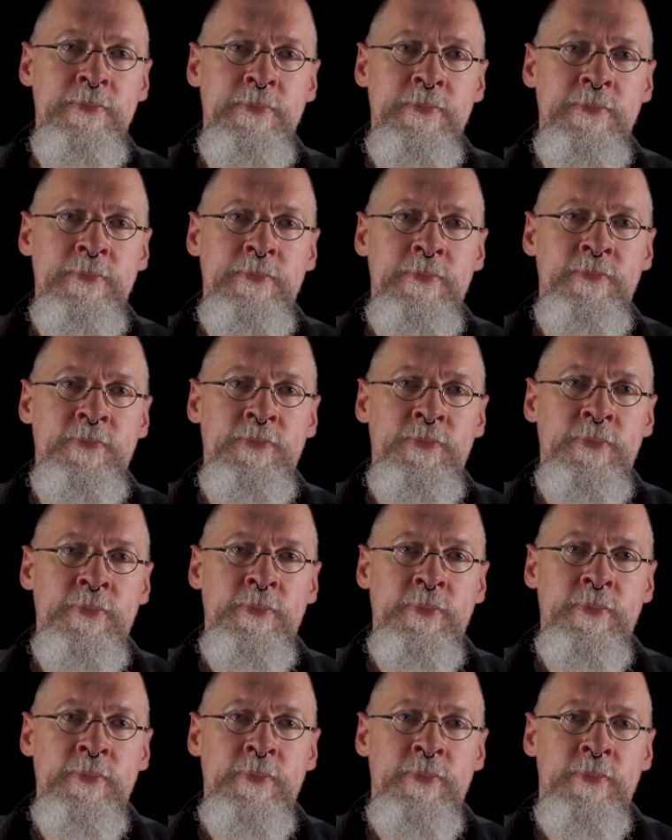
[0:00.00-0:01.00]

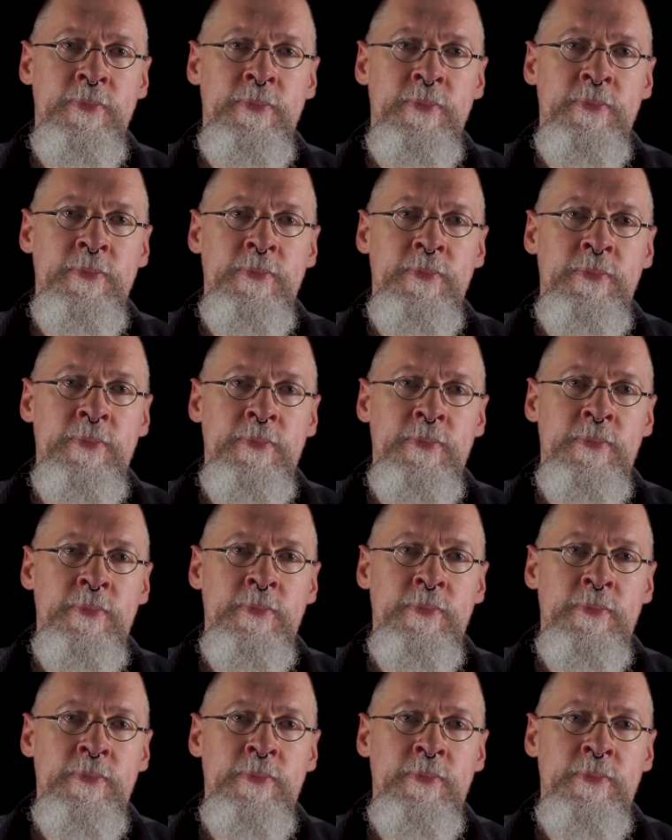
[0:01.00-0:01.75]
No one is speaking in this clip.